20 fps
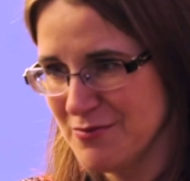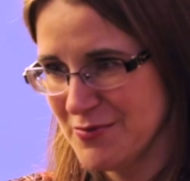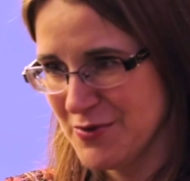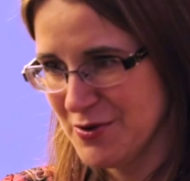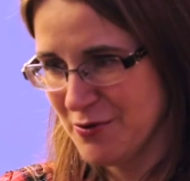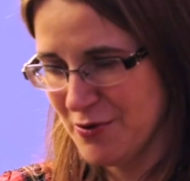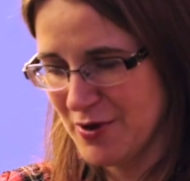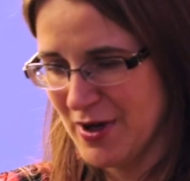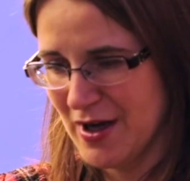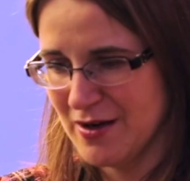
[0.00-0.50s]

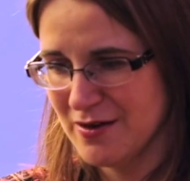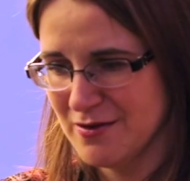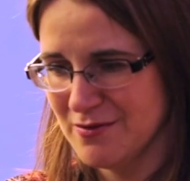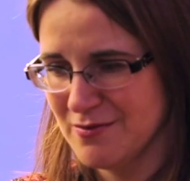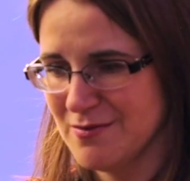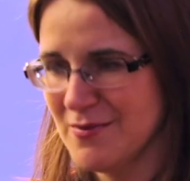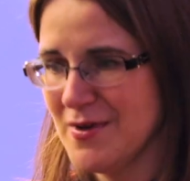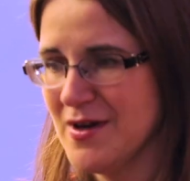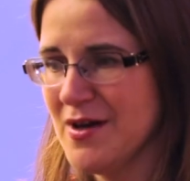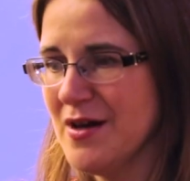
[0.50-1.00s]
You
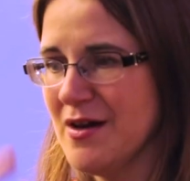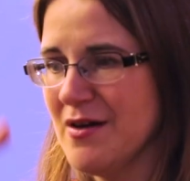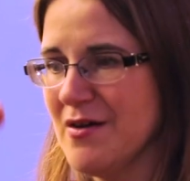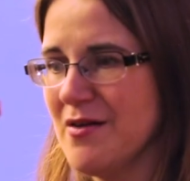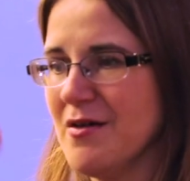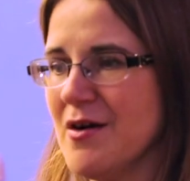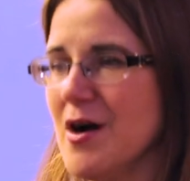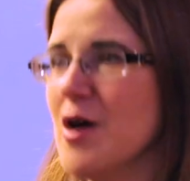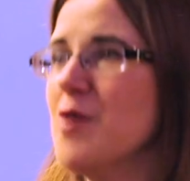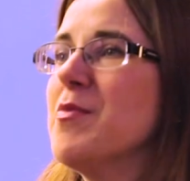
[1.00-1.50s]
can
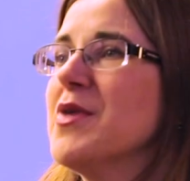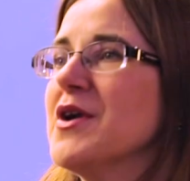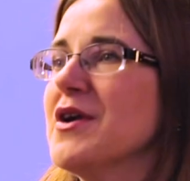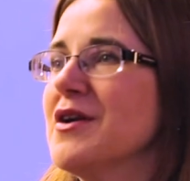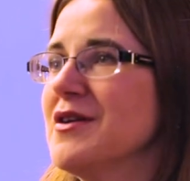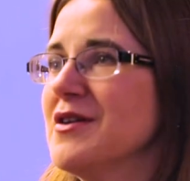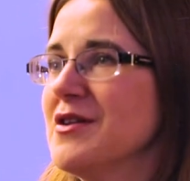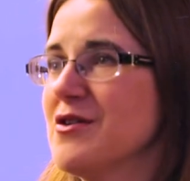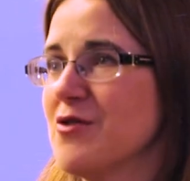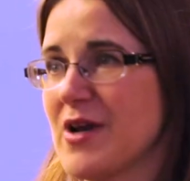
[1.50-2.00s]

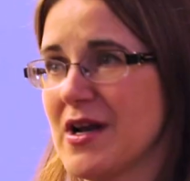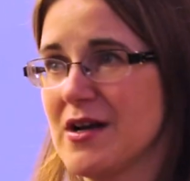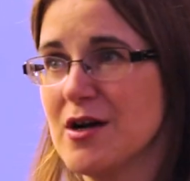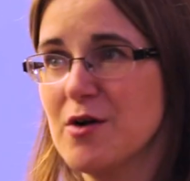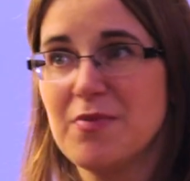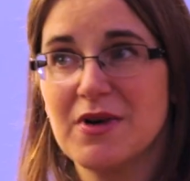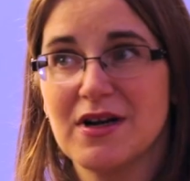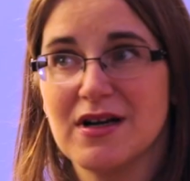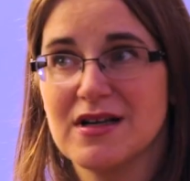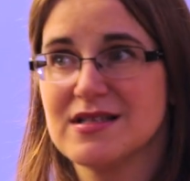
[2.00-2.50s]

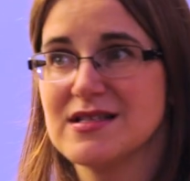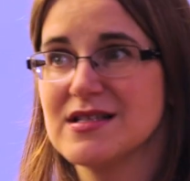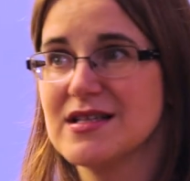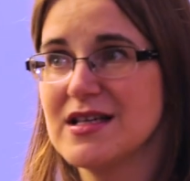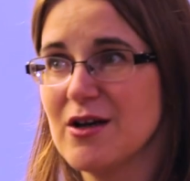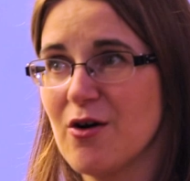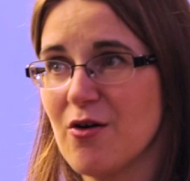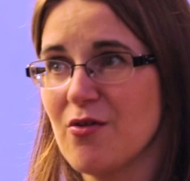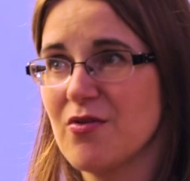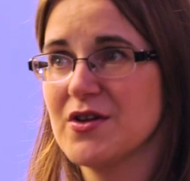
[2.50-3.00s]
openly
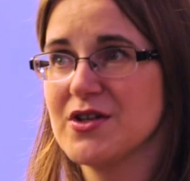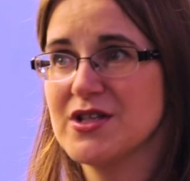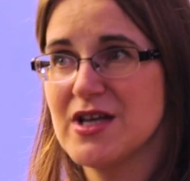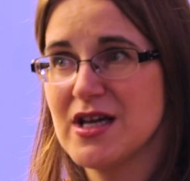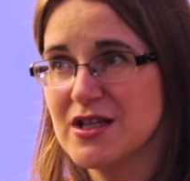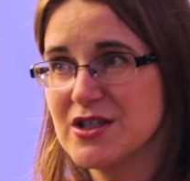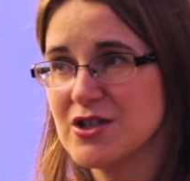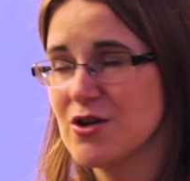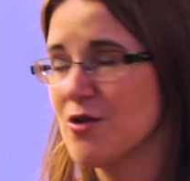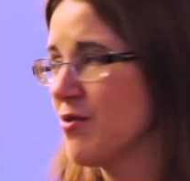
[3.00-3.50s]
see all the
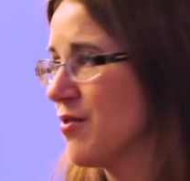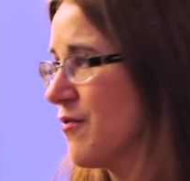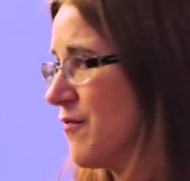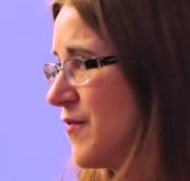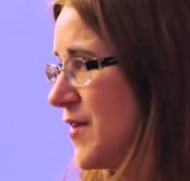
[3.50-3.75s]
data, all the